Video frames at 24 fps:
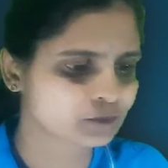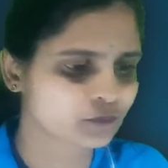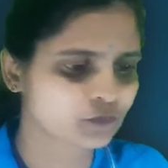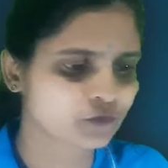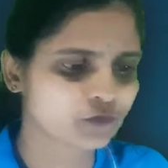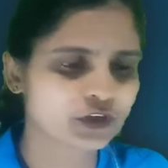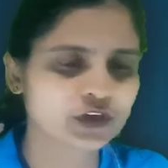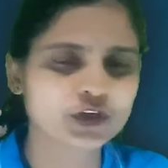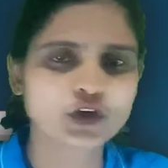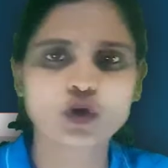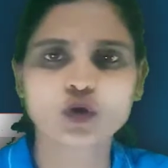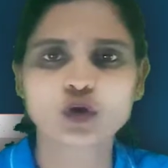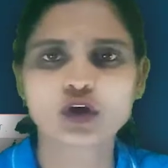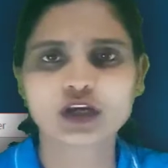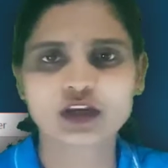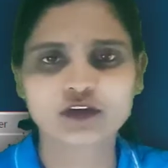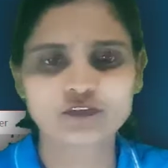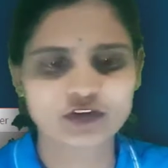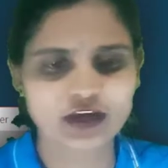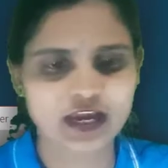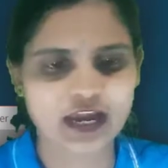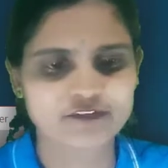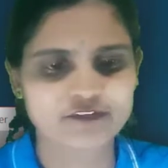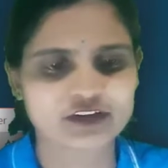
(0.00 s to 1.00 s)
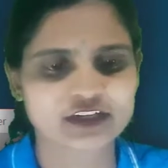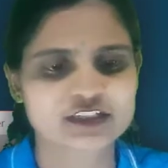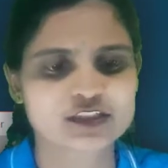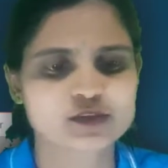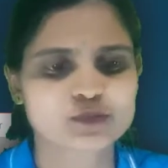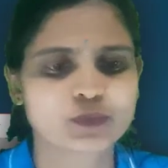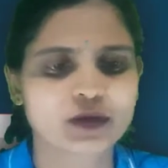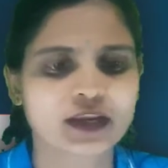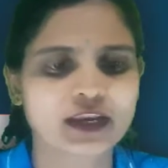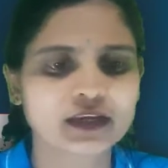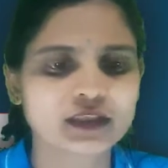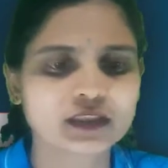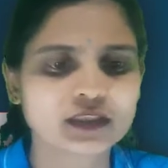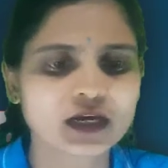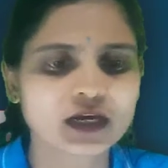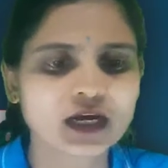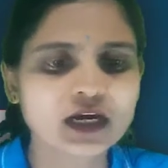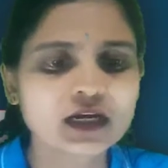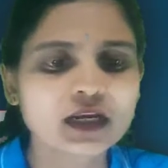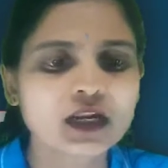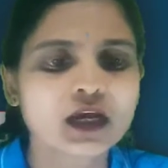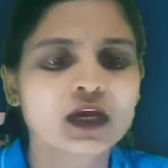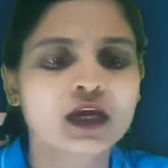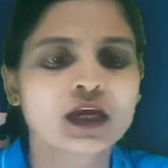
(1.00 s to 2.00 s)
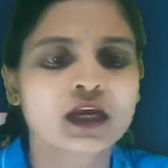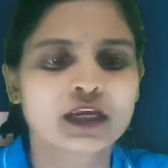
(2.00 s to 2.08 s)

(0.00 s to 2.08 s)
video only we have explained that